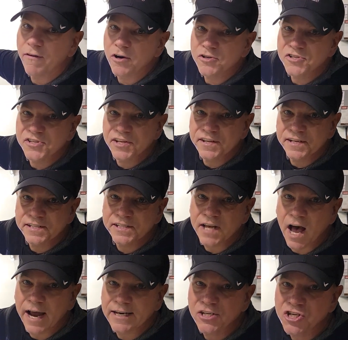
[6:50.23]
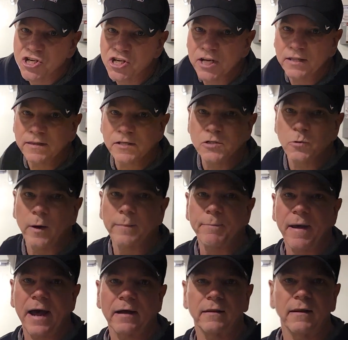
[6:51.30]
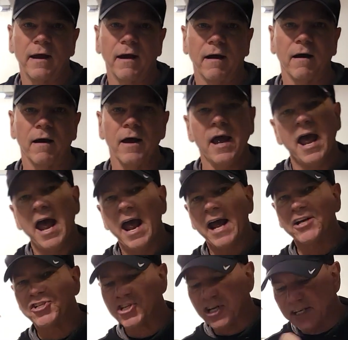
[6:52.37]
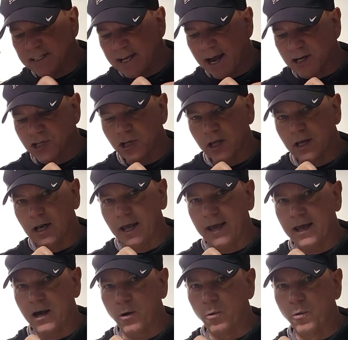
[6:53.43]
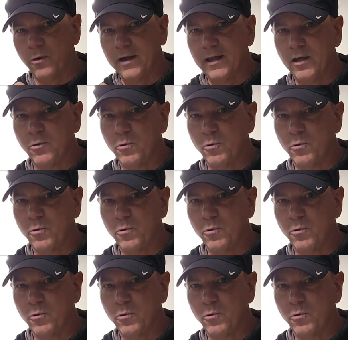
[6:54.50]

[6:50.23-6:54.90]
there's the design sheet that's right back there. And she's actually laying a really,